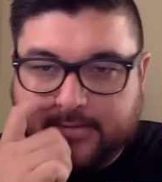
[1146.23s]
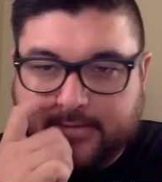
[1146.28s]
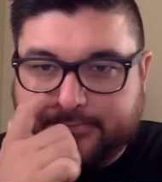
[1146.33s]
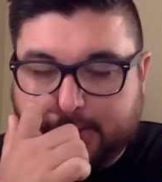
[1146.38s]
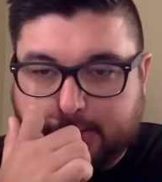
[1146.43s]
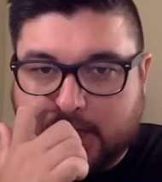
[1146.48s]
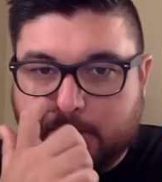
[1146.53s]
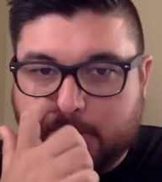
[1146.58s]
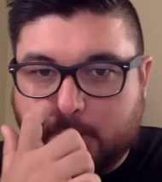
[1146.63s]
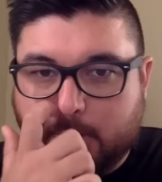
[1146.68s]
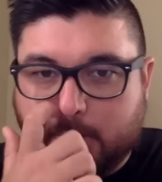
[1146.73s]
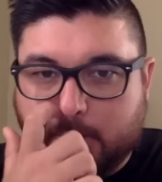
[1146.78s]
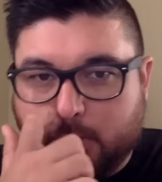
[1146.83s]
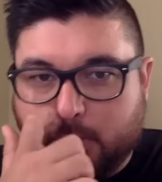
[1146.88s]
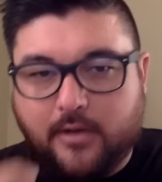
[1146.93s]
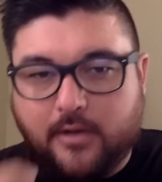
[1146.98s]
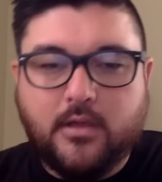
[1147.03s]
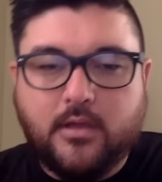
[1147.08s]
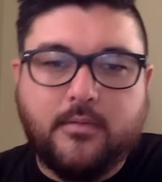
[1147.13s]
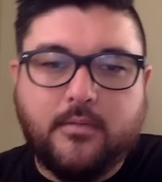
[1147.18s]
if they become
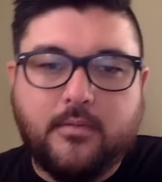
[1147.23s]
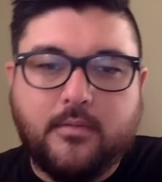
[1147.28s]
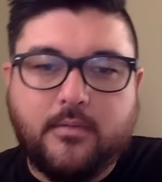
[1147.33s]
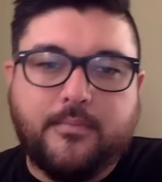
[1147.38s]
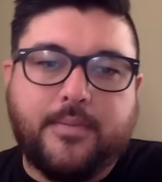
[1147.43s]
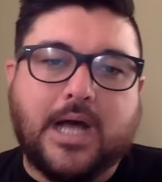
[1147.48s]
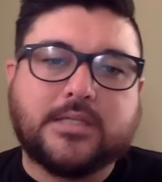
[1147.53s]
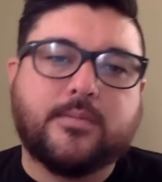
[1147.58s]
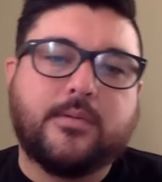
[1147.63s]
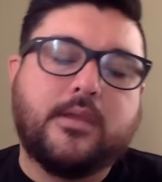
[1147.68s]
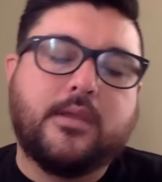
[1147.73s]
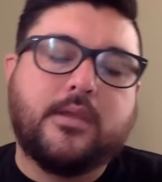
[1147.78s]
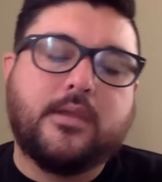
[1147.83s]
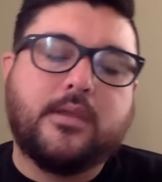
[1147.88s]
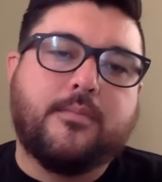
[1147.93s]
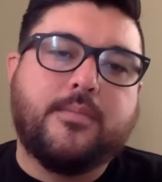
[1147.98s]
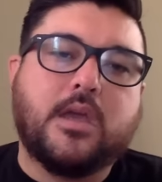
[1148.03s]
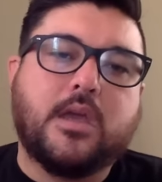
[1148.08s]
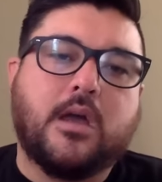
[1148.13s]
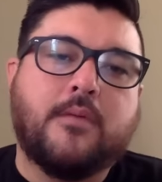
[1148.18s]
aware of you, possibly
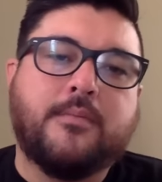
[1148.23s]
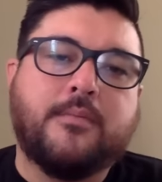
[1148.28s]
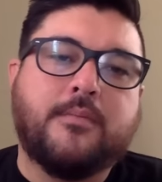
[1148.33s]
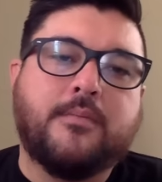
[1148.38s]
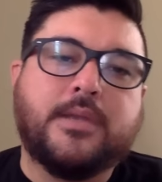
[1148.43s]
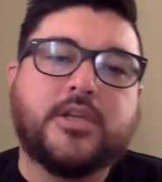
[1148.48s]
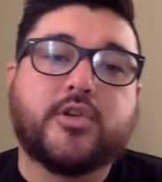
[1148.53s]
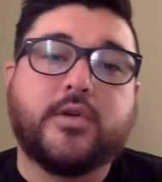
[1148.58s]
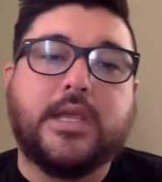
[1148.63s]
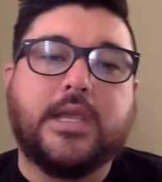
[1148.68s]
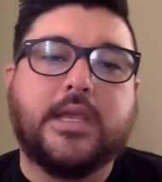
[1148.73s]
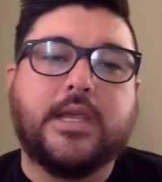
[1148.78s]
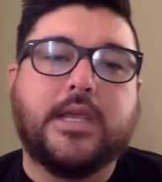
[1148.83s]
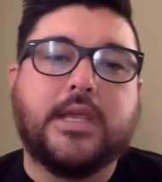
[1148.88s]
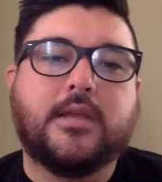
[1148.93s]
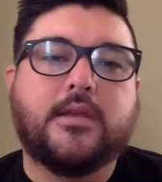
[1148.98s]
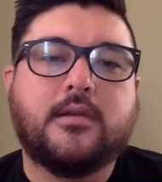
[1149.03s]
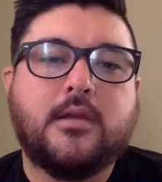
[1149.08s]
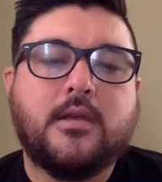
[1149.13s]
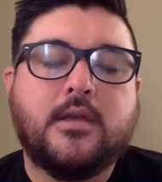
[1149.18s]
they'll become
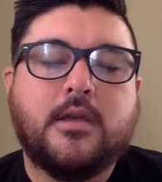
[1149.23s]
intrigued.